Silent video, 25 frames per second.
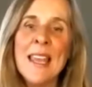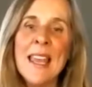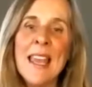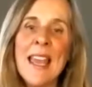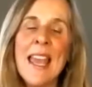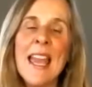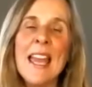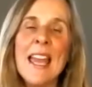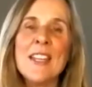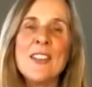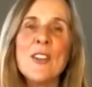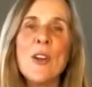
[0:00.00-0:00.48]

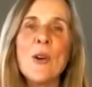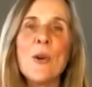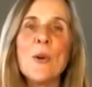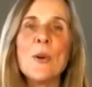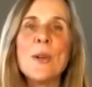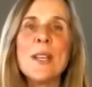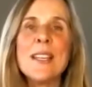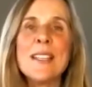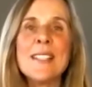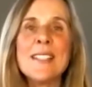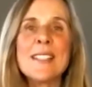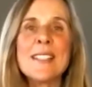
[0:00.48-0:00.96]
And
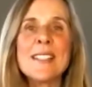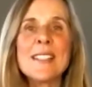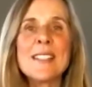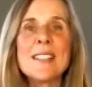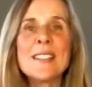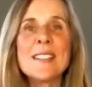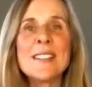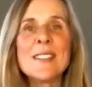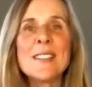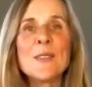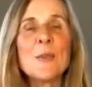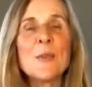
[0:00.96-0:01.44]
notice,
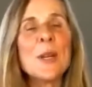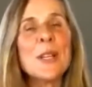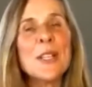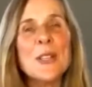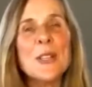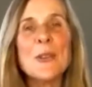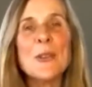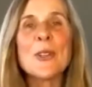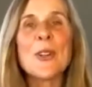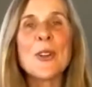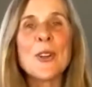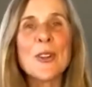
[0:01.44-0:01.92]
what are
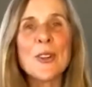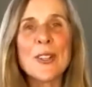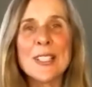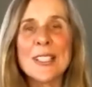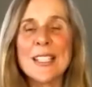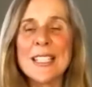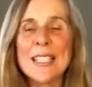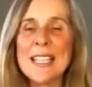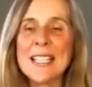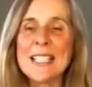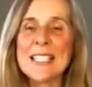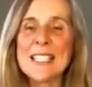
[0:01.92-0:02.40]
you
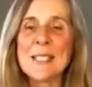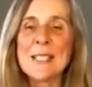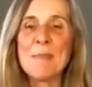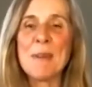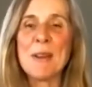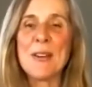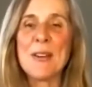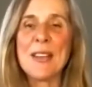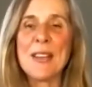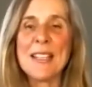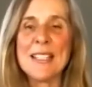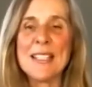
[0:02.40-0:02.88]
currently
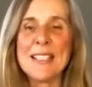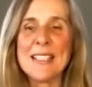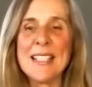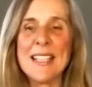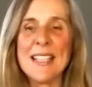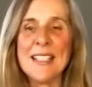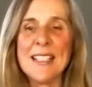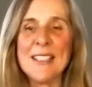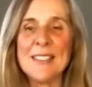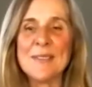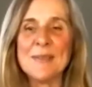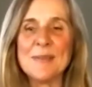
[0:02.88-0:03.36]

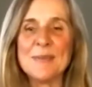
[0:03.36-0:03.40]
experiencing?